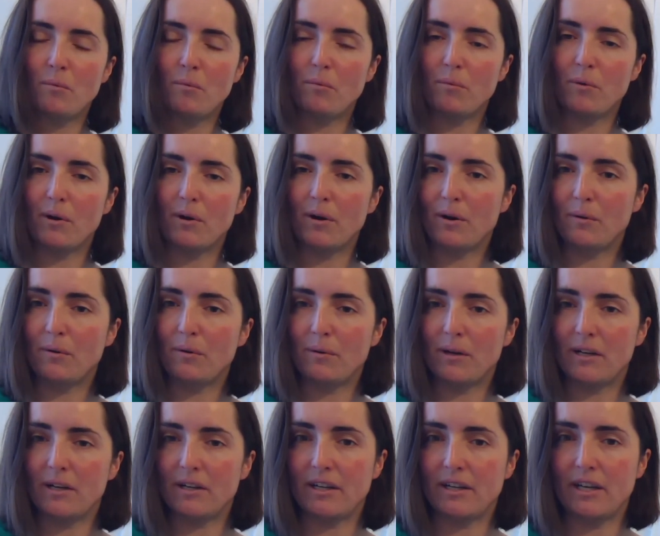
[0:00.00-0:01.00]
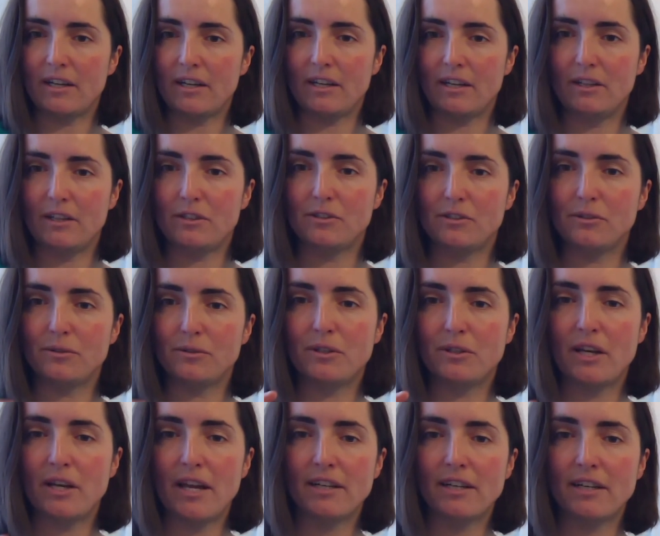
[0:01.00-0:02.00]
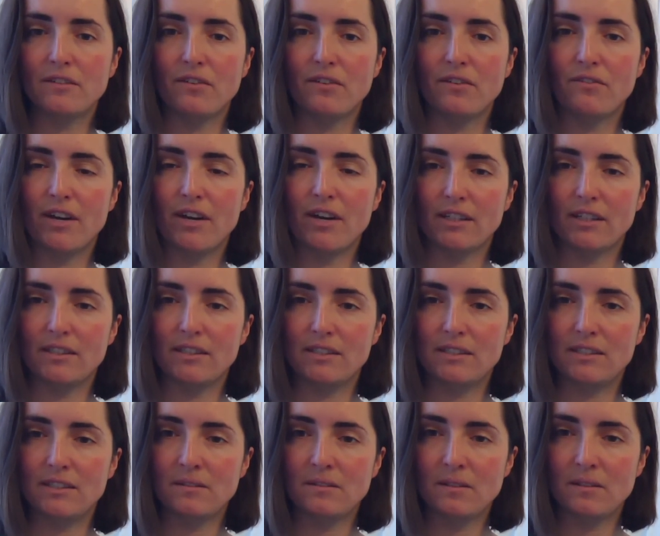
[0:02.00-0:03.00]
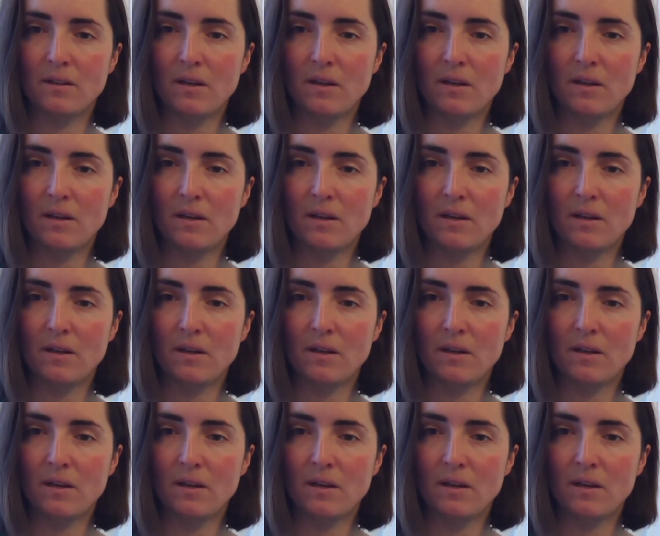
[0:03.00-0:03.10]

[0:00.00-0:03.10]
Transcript: where we are getting into collective effects